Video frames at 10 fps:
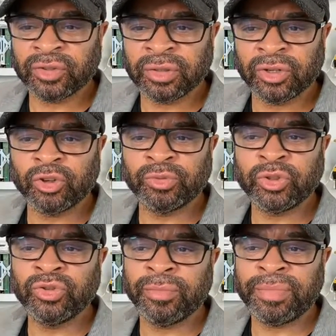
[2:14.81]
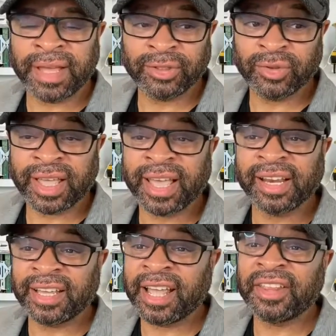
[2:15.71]
lobe to the basal
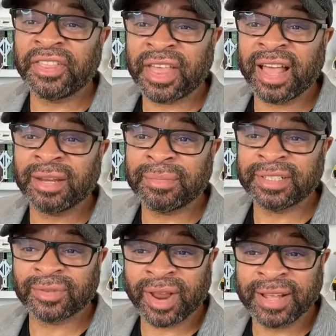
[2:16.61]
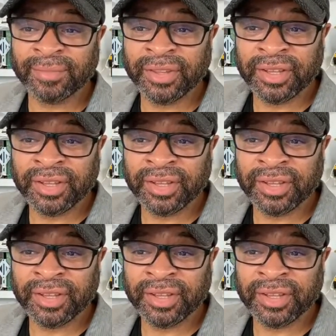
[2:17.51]
ganglia and the thalamus, right?